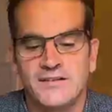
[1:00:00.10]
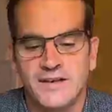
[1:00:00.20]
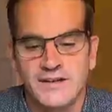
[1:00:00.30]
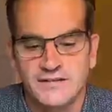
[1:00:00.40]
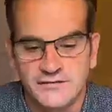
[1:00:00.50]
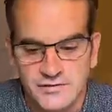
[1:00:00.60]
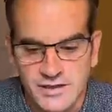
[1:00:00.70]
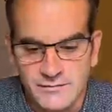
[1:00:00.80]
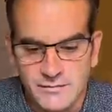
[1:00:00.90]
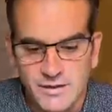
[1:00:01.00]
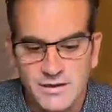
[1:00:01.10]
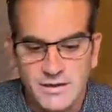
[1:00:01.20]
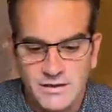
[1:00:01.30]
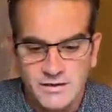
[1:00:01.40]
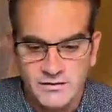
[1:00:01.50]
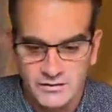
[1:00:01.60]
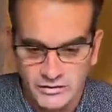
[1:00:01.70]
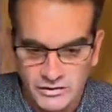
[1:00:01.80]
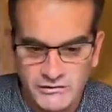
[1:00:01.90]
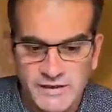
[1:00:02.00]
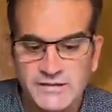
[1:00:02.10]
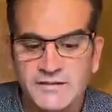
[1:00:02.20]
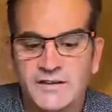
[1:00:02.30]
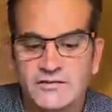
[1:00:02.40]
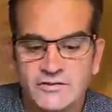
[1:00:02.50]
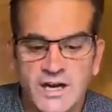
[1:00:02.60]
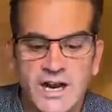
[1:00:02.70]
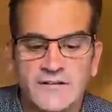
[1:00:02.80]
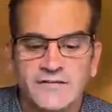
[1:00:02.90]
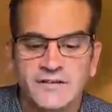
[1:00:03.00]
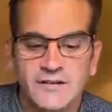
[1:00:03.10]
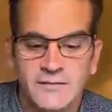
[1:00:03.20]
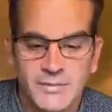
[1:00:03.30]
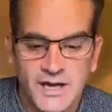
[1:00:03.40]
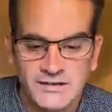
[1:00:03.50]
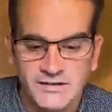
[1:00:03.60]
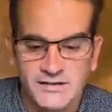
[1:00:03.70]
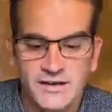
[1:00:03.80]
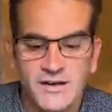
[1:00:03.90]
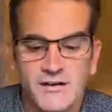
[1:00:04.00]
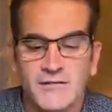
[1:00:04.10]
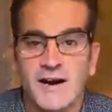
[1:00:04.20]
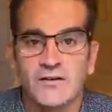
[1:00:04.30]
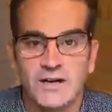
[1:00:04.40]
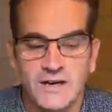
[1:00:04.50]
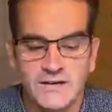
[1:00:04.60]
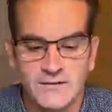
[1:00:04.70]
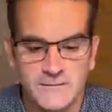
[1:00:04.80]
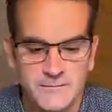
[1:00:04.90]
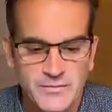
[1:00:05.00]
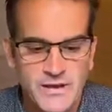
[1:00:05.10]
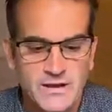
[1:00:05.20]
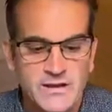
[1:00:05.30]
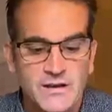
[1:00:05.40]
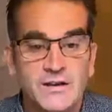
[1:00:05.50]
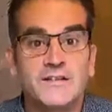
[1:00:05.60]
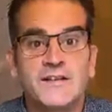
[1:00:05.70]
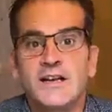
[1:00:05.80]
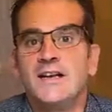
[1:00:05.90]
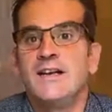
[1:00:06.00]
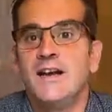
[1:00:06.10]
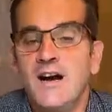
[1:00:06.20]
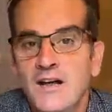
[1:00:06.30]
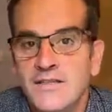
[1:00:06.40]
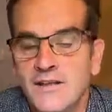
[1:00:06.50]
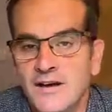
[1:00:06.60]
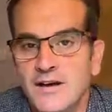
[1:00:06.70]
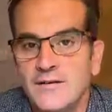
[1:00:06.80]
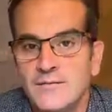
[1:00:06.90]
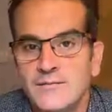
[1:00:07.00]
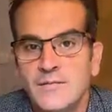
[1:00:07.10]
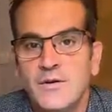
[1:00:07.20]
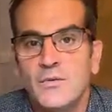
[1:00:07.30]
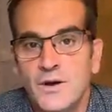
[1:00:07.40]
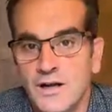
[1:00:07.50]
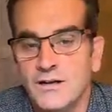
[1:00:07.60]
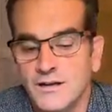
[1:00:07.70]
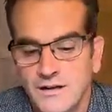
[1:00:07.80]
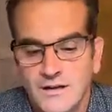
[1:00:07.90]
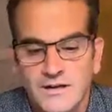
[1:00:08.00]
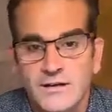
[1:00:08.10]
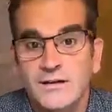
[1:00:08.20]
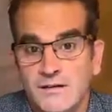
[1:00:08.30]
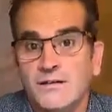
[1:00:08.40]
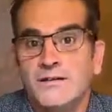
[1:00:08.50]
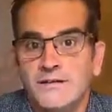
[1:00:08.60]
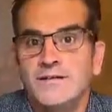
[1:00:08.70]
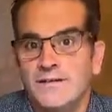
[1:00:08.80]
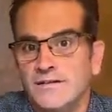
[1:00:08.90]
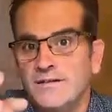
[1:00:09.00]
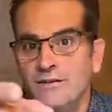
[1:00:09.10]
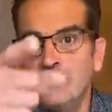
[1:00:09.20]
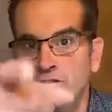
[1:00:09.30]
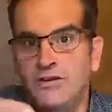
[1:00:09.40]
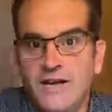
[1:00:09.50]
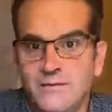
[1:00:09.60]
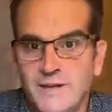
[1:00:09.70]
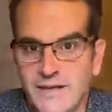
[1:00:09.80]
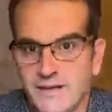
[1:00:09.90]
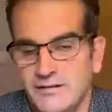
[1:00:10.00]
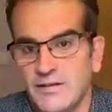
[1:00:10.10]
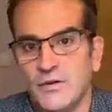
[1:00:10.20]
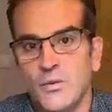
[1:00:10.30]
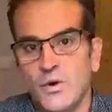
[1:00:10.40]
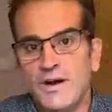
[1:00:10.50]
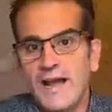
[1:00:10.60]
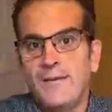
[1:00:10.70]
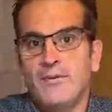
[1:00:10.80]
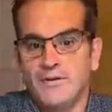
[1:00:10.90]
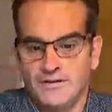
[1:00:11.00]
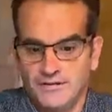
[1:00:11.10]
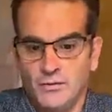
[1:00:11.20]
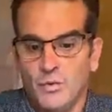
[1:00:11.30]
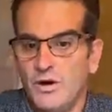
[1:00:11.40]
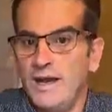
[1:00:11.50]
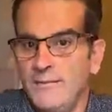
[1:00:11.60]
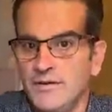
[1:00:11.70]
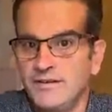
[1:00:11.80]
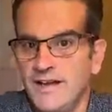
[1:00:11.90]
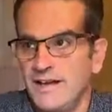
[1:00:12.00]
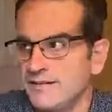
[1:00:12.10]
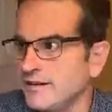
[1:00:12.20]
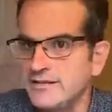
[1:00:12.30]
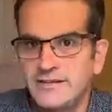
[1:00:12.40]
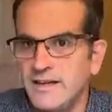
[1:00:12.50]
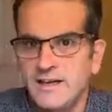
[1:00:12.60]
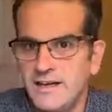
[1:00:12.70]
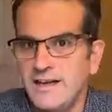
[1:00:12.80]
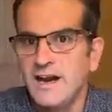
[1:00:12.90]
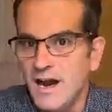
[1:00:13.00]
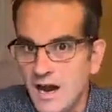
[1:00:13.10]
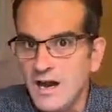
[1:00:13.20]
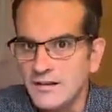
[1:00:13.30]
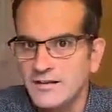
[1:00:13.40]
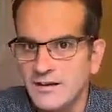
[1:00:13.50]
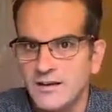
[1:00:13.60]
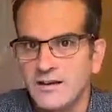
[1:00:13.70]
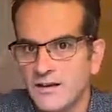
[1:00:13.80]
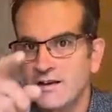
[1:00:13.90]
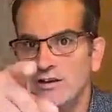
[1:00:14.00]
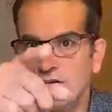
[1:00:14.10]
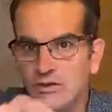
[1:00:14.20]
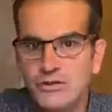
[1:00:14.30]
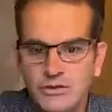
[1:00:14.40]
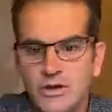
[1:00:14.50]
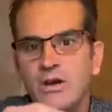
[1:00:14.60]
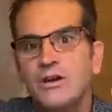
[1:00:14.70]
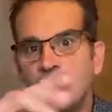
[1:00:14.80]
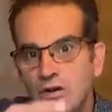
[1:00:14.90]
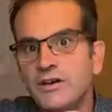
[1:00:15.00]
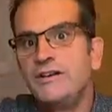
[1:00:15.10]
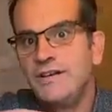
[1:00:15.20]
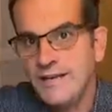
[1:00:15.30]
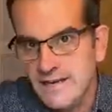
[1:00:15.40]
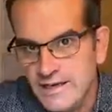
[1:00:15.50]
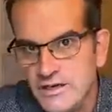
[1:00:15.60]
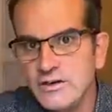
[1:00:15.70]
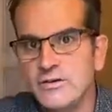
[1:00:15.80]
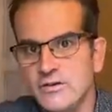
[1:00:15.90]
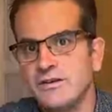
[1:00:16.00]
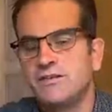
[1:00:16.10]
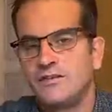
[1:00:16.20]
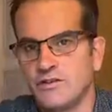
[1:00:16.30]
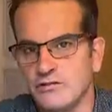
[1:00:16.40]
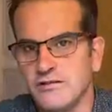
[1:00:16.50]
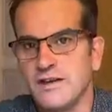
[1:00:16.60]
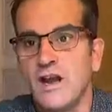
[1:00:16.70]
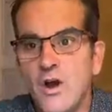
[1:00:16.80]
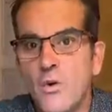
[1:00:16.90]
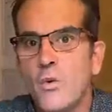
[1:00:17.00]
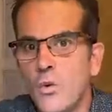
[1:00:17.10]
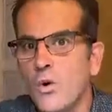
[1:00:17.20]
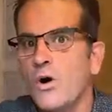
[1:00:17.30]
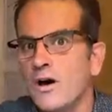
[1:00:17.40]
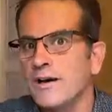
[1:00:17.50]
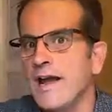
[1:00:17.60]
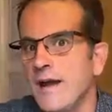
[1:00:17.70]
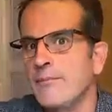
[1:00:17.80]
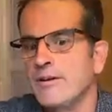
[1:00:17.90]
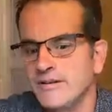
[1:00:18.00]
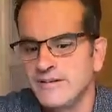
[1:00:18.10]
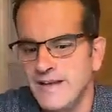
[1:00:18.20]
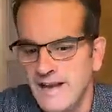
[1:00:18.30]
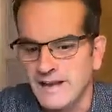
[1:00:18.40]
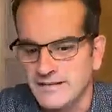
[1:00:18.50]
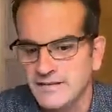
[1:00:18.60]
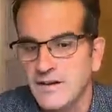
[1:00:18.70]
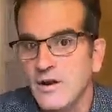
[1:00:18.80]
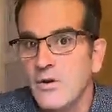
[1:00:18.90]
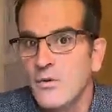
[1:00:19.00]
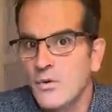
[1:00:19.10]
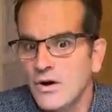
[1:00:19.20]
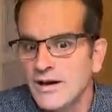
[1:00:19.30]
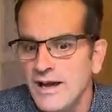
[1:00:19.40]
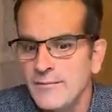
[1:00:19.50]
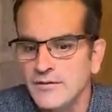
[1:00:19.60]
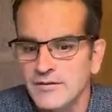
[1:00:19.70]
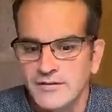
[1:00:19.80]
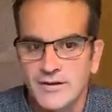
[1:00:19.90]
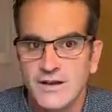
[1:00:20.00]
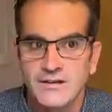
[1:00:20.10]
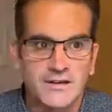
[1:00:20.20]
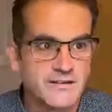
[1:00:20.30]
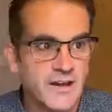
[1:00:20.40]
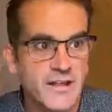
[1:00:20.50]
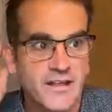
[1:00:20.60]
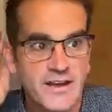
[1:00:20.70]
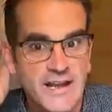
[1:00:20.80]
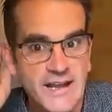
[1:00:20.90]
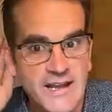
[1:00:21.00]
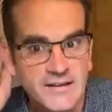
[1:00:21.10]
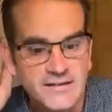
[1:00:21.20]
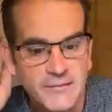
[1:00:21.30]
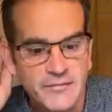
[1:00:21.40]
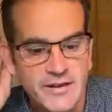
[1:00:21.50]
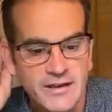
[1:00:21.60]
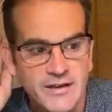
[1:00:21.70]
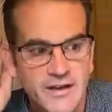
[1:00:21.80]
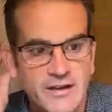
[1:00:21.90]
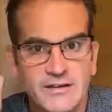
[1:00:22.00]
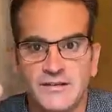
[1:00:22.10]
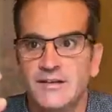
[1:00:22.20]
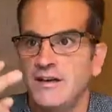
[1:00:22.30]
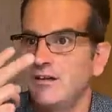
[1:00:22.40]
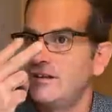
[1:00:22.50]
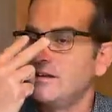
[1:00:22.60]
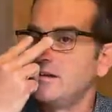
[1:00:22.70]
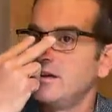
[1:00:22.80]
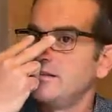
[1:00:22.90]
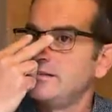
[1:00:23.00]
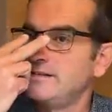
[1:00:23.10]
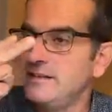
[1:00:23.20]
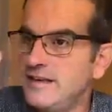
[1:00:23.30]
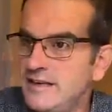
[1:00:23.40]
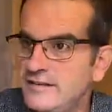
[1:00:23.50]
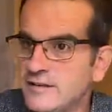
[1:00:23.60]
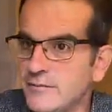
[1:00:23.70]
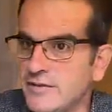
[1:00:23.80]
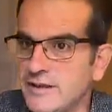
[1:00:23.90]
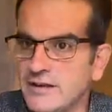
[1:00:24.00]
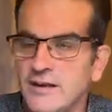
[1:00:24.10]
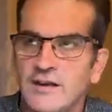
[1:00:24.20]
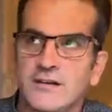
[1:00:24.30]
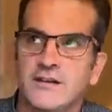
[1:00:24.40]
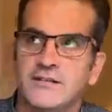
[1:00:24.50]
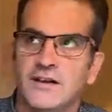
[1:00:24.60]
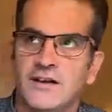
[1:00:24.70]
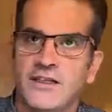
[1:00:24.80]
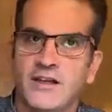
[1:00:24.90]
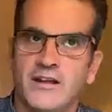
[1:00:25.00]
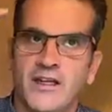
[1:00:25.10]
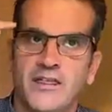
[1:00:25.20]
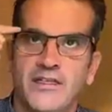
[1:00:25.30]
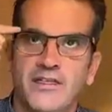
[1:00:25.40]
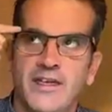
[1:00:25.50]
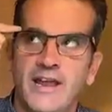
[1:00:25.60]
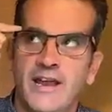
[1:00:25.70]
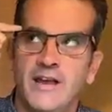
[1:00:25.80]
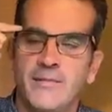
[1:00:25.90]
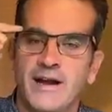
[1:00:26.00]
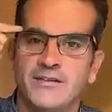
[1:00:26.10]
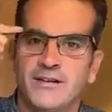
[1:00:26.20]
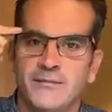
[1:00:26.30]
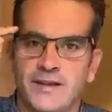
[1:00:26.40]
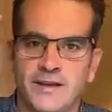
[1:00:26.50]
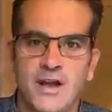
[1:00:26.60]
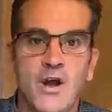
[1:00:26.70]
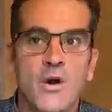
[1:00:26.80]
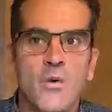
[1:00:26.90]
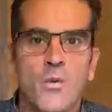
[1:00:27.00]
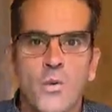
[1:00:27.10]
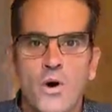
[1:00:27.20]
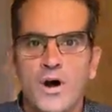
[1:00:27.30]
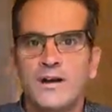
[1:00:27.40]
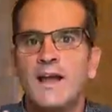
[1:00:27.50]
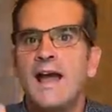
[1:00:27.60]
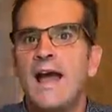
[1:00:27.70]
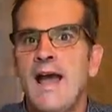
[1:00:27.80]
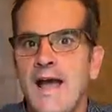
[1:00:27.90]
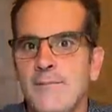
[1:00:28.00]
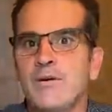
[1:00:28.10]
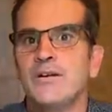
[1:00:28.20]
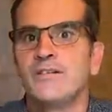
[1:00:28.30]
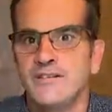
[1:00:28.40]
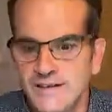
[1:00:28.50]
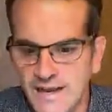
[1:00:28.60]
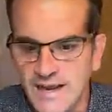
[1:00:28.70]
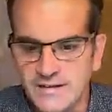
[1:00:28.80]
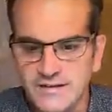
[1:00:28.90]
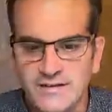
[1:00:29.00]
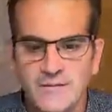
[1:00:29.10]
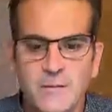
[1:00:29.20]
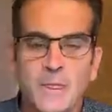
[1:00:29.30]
an ice cream. The tourist drives the bus around London. Suddenly, Arthur, well, you tell me. So, what happens? What happens next? Suddenly, Arthur, you continue the story. What happens next? What happens? Does Arthur hear something? Does Arthur see something? Does Arthur think about something? What happens next?